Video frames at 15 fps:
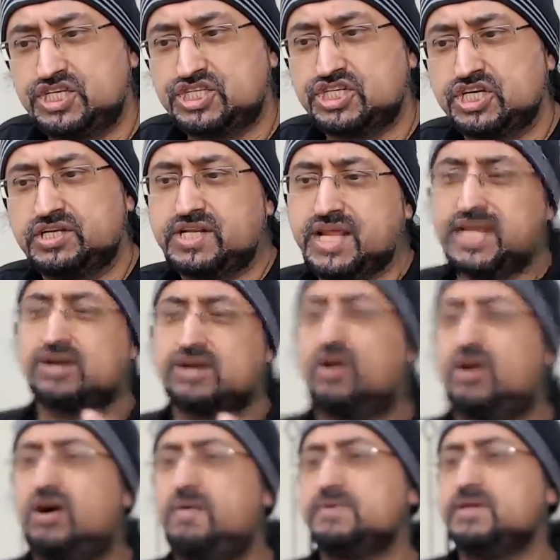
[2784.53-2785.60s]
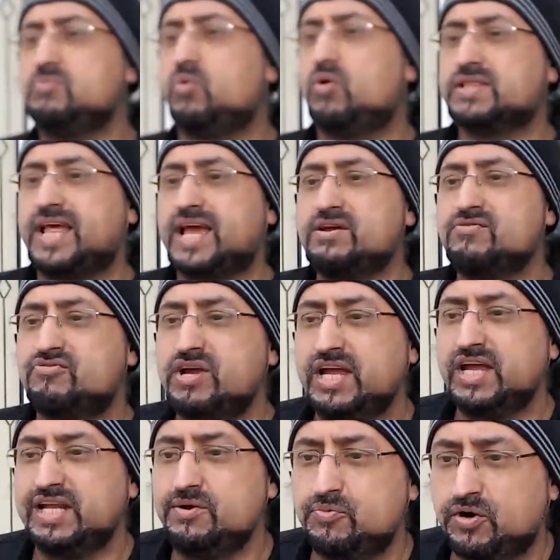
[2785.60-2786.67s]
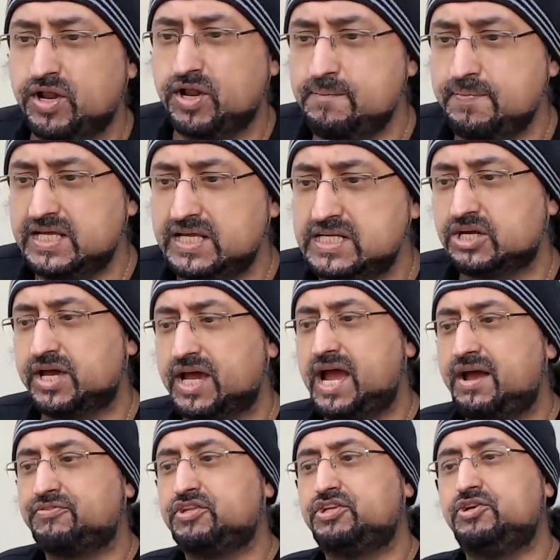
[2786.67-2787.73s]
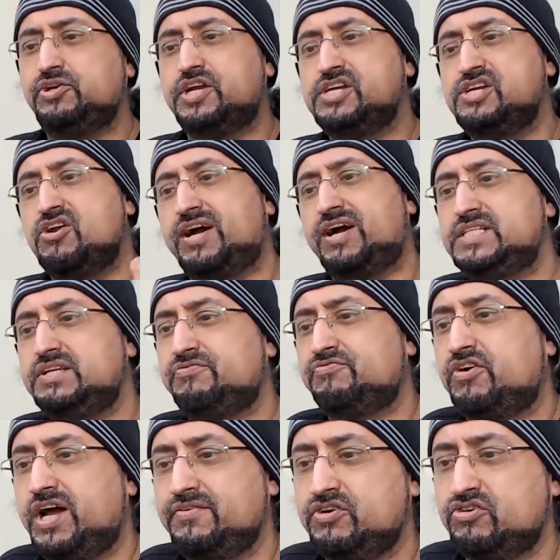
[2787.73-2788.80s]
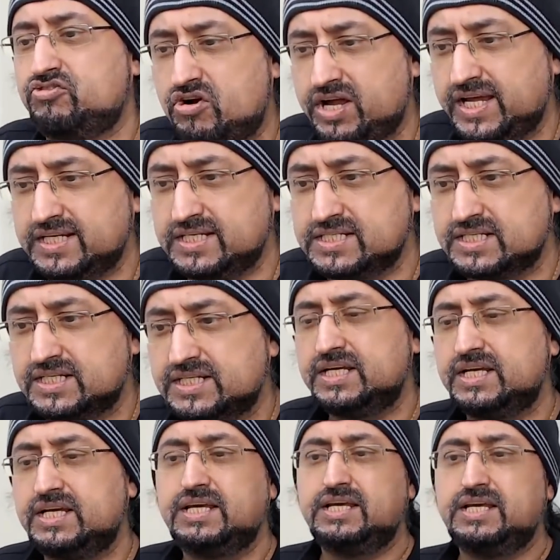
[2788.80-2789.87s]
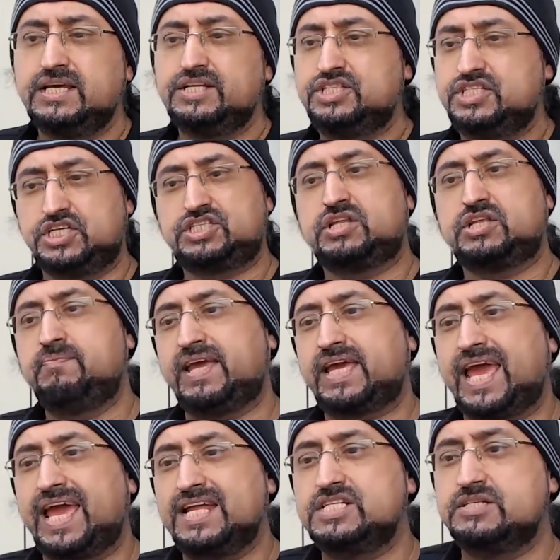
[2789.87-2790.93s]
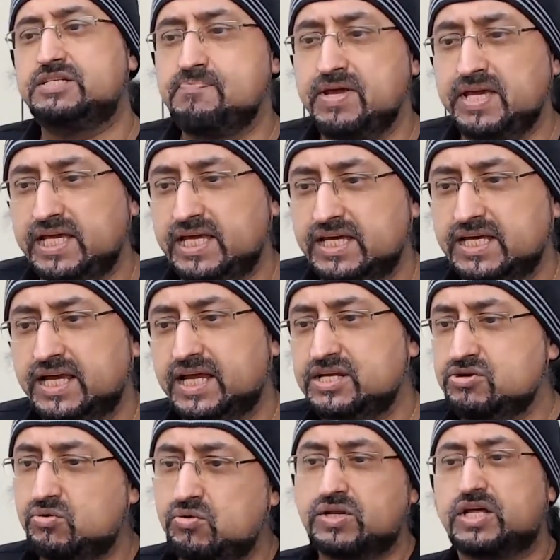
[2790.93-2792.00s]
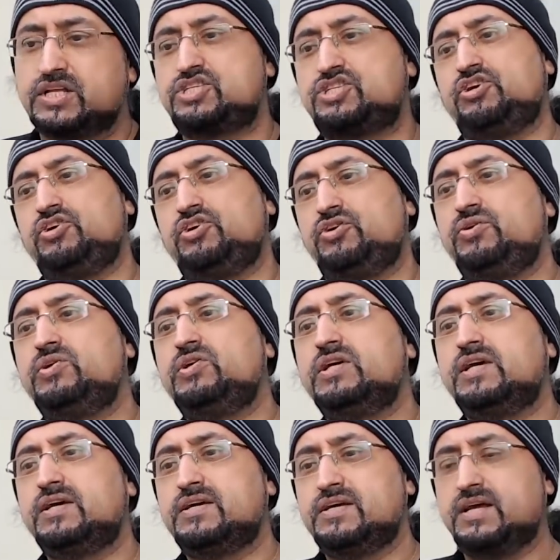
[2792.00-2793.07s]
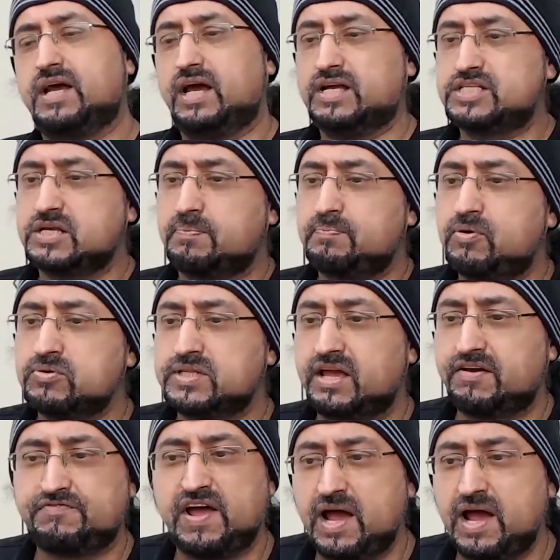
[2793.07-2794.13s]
musician. They can't be what they really want to be. So they have to do the 9-to-5 grind just to make ends meet in order to support their